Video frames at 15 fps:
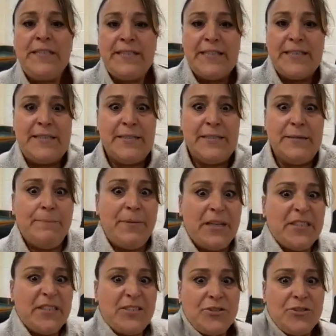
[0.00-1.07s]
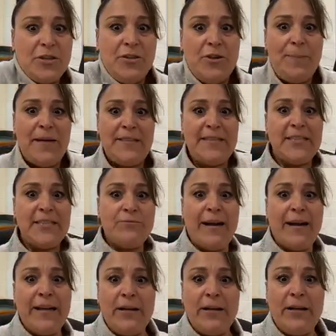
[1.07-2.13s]
system because there's a little bit of
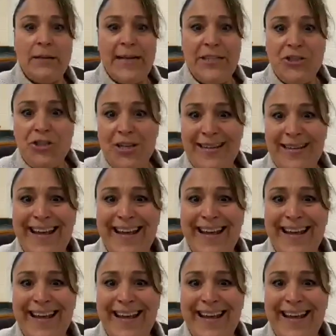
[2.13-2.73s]
dysregulation.